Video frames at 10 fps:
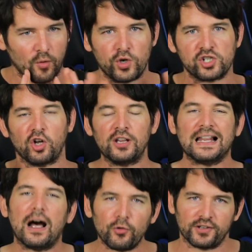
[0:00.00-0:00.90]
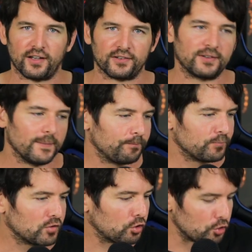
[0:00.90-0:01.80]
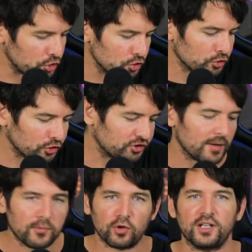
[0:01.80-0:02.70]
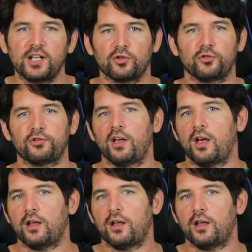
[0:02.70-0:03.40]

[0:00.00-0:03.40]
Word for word: which allows us to use the same connectors